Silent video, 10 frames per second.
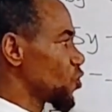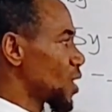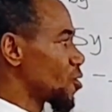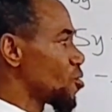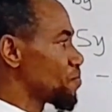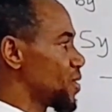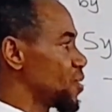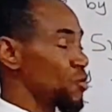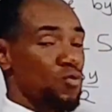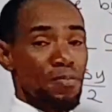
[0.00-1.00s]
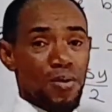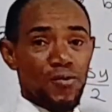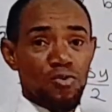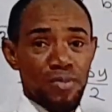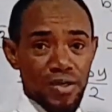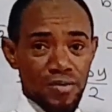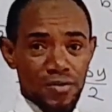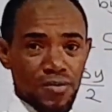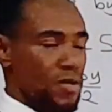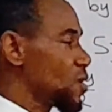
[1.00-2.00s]
accompany it with plus or
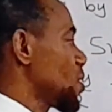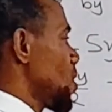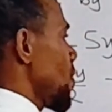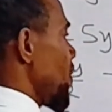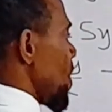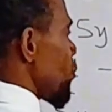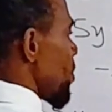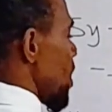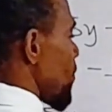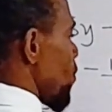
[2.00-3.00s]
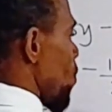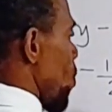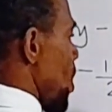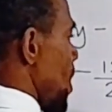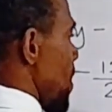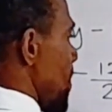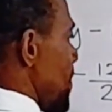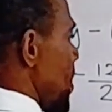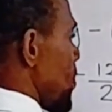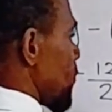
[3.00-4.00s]
minus. Then we have y
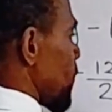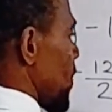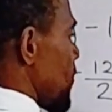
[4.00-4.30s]
minus 5